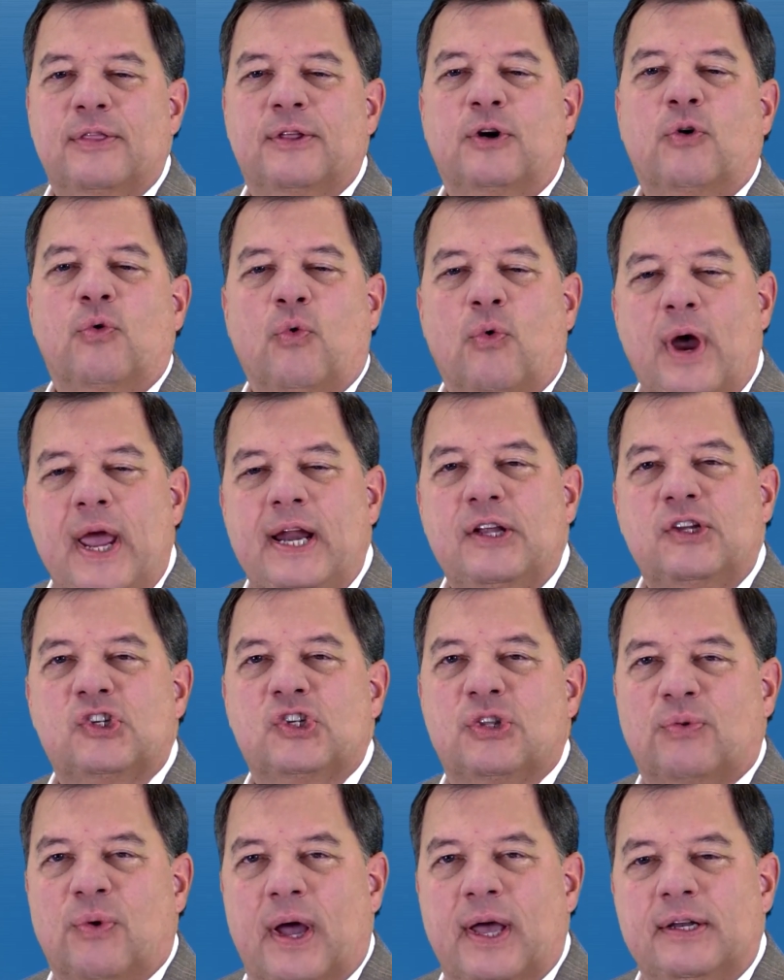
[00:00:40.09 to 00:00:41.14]
the
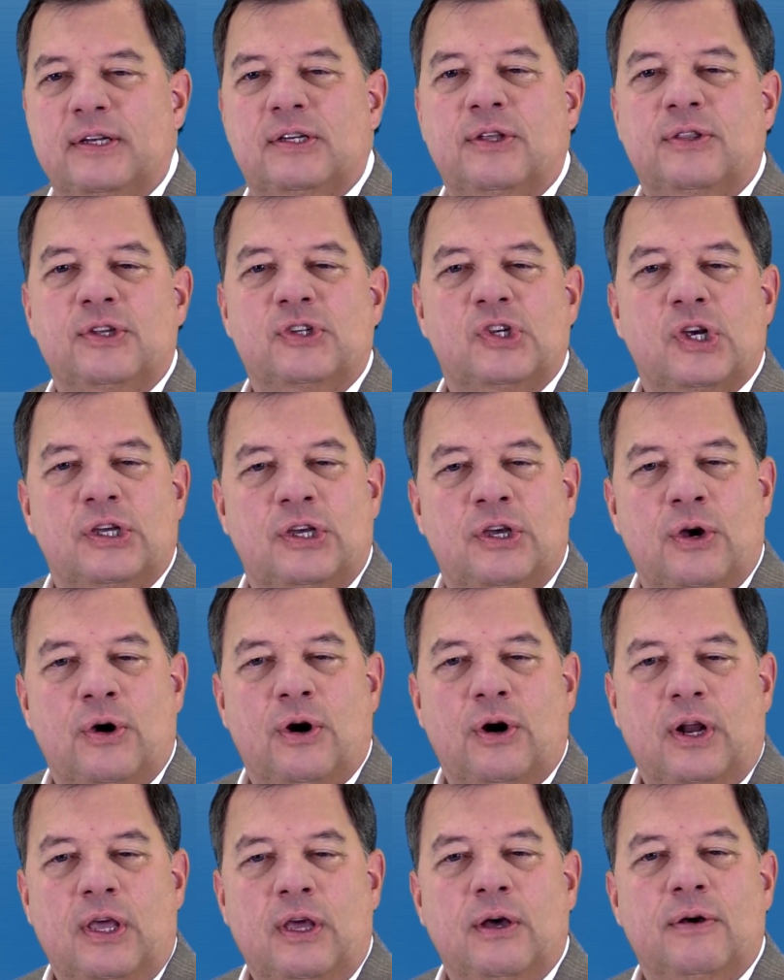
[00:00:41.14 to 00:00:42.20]
greatest threat to the
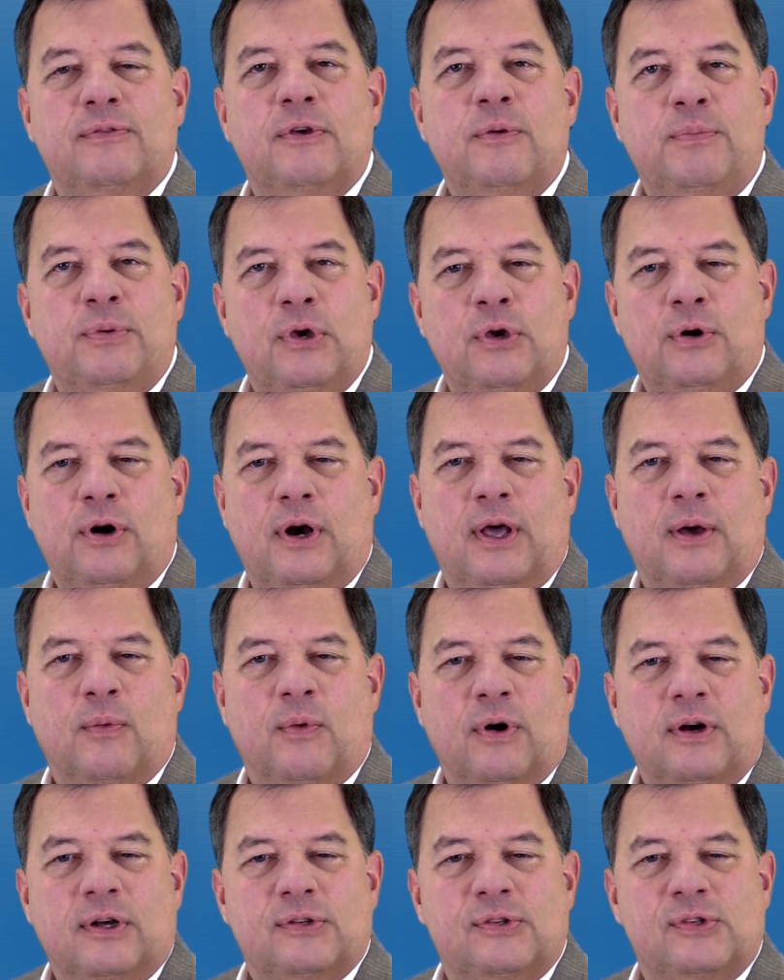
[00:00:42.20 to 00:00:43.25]
security of computer
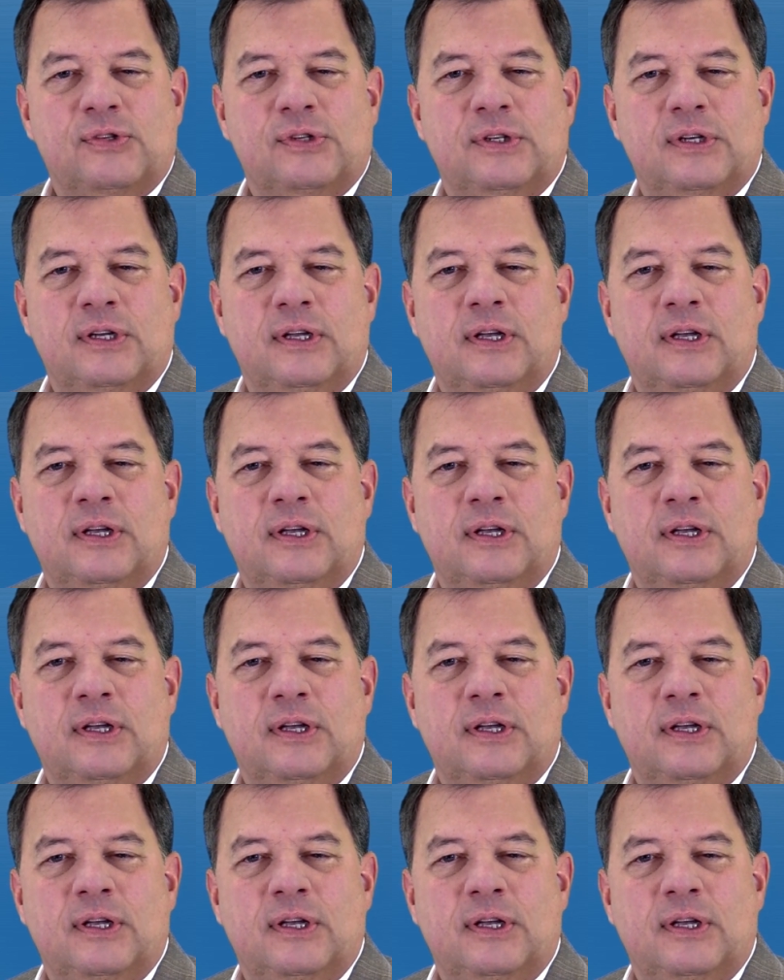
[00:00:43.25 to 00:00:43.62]
networks.